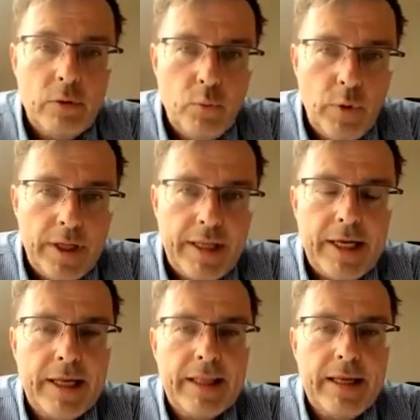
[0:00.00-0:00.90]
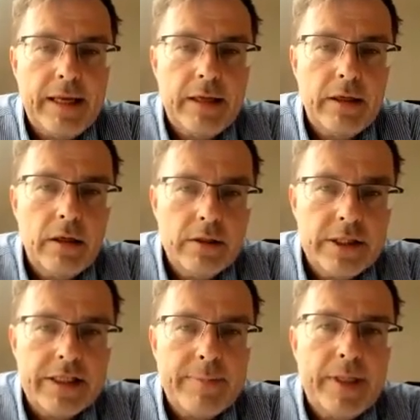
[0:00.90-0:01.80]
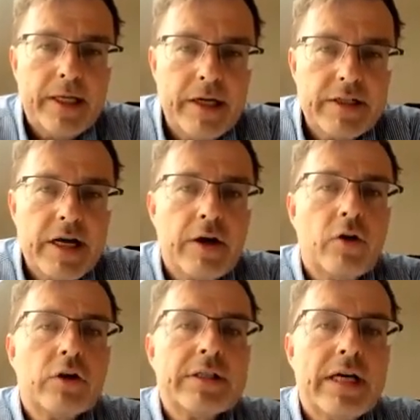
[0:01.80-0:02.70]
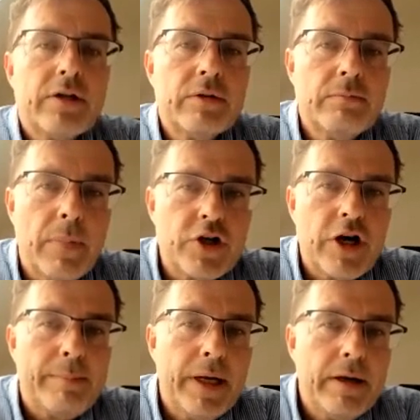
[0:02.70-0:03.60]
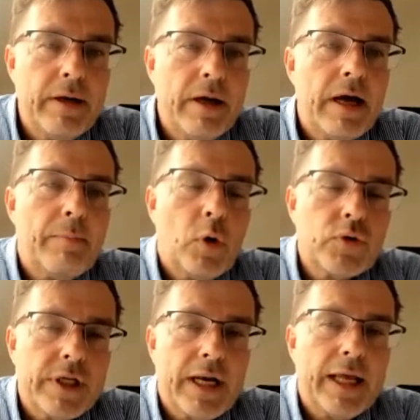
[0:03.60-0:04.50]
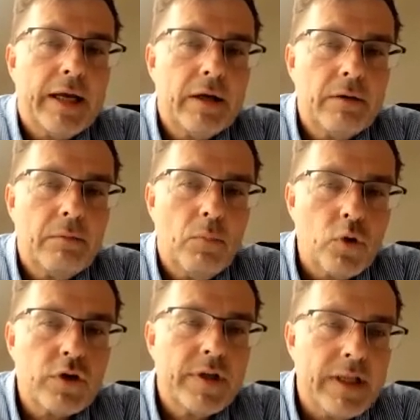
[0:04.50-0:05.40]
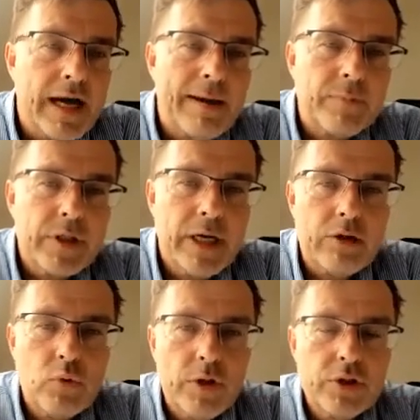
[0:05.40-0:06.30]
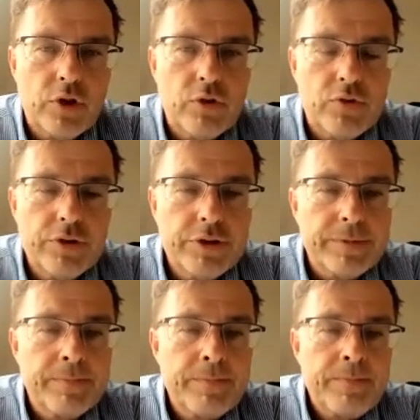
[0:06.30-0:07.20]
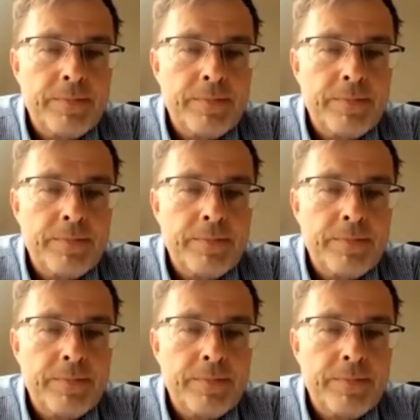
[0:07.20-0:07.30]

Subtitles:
we think that system integrators are not that much happy about selling most of the time the end-to-end solutions.